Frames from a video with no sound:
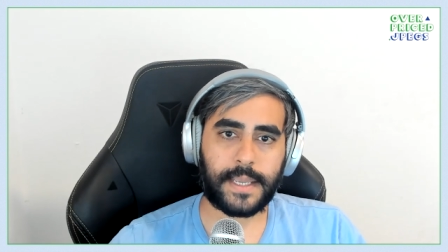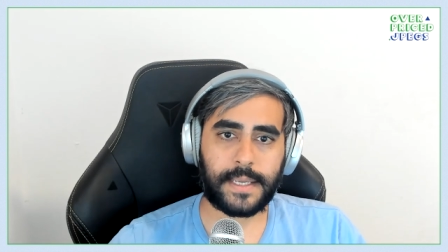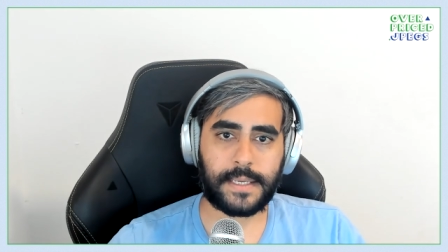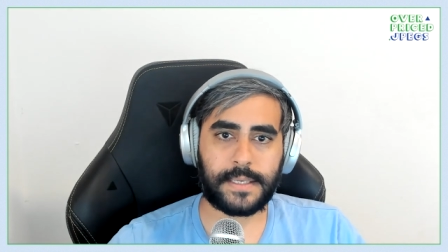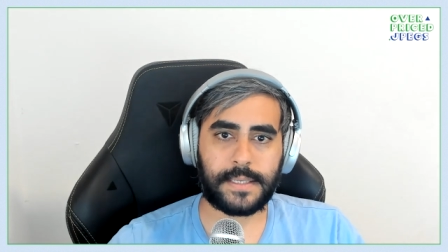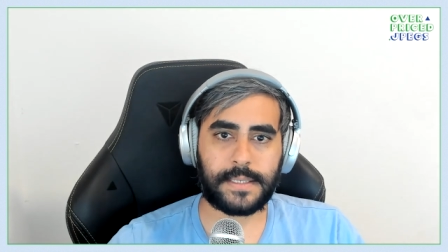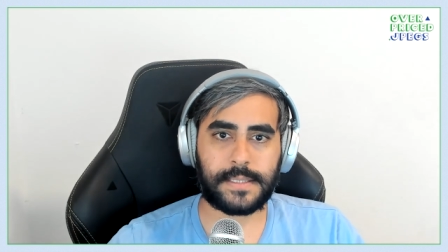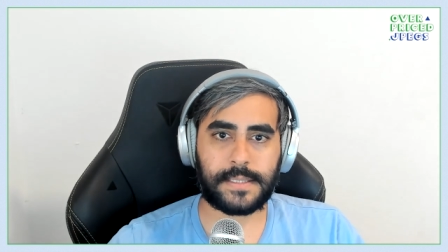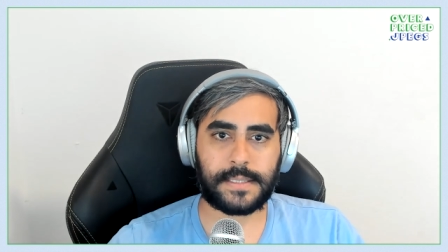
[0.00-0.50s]

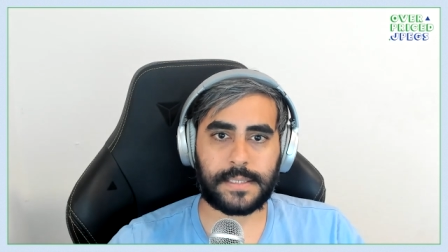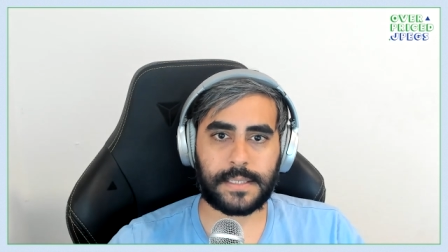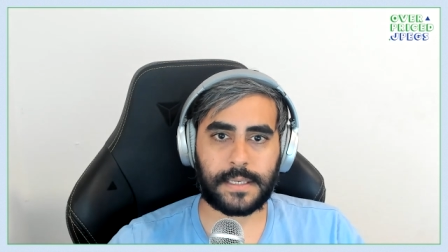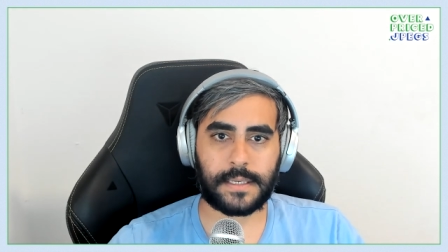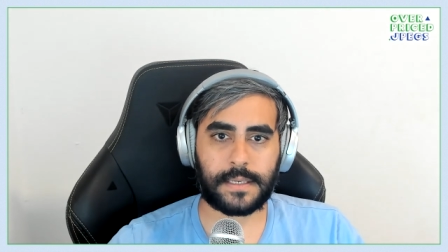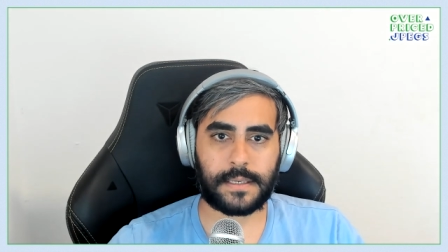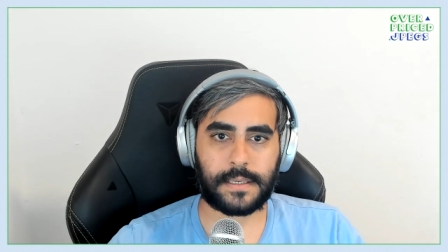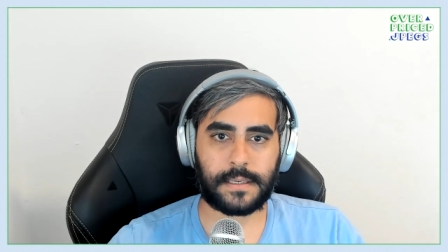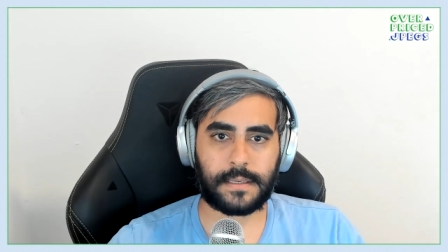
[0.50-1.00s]
is,
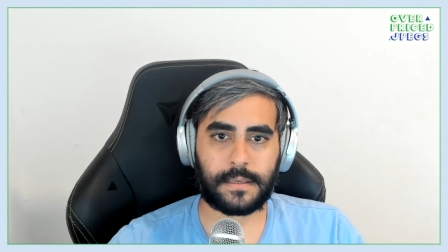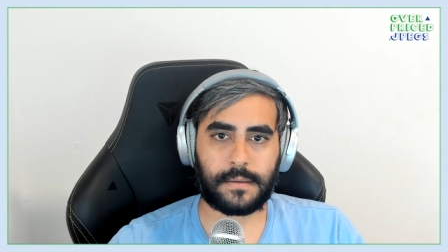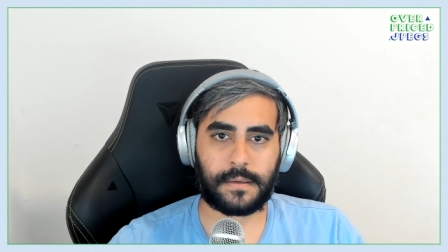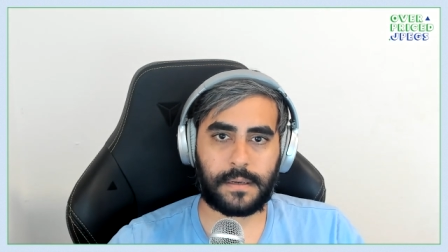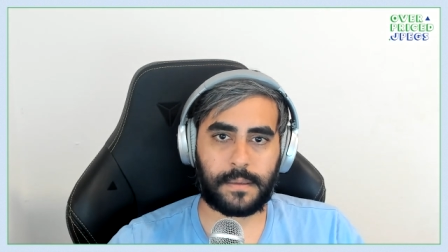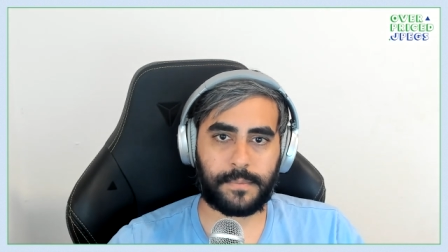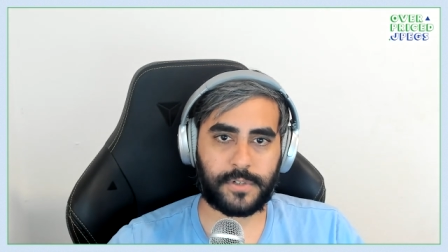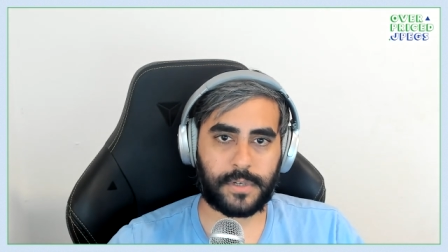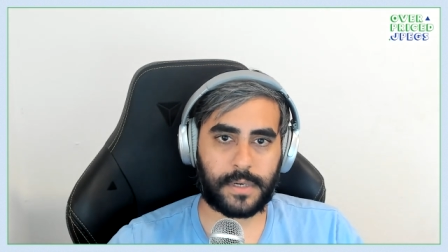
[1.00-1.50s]

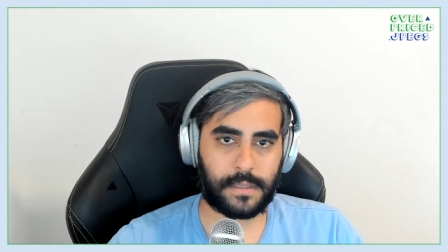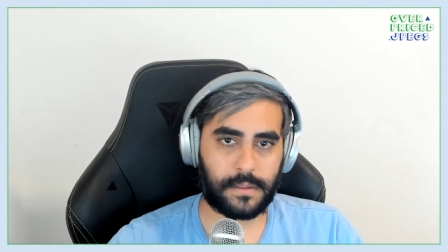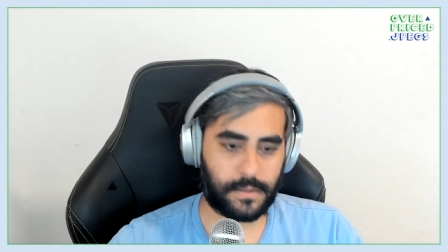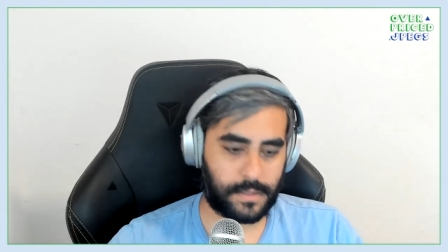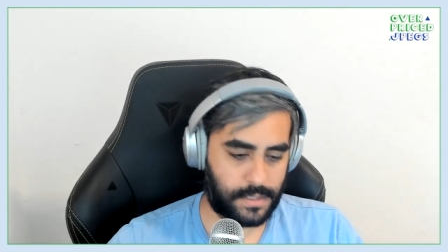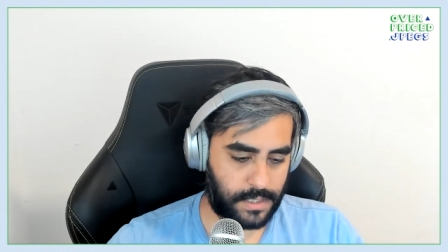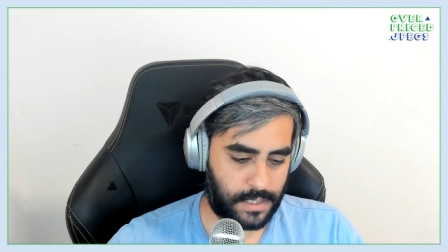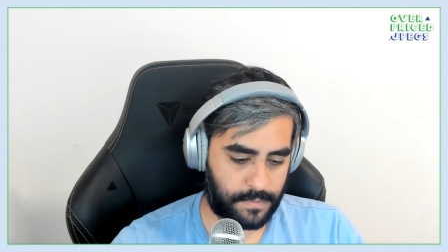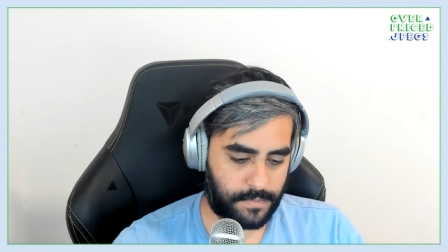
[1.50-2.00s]
I'm trying to
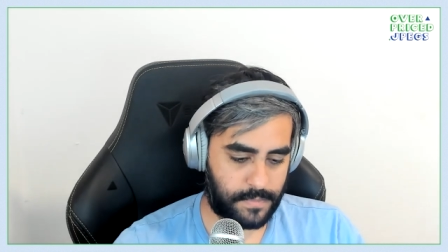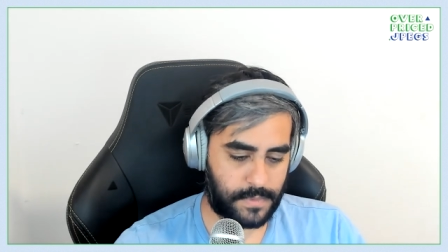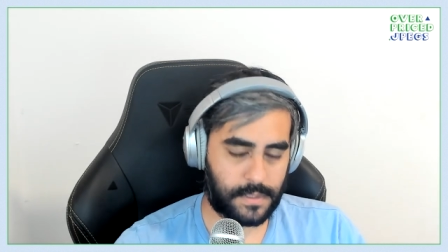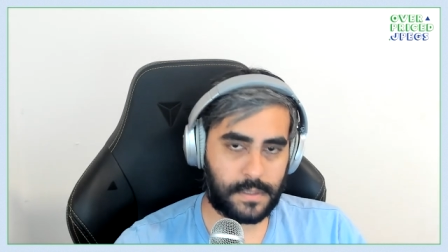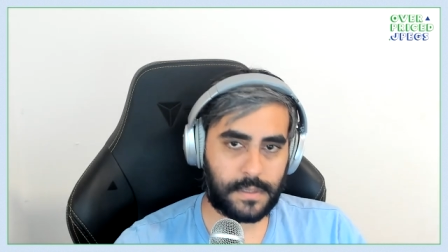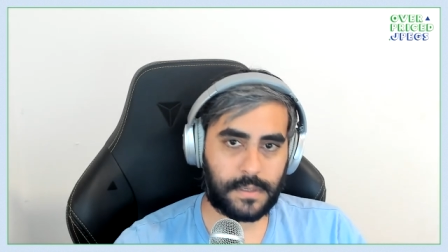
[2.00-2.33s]
look it up.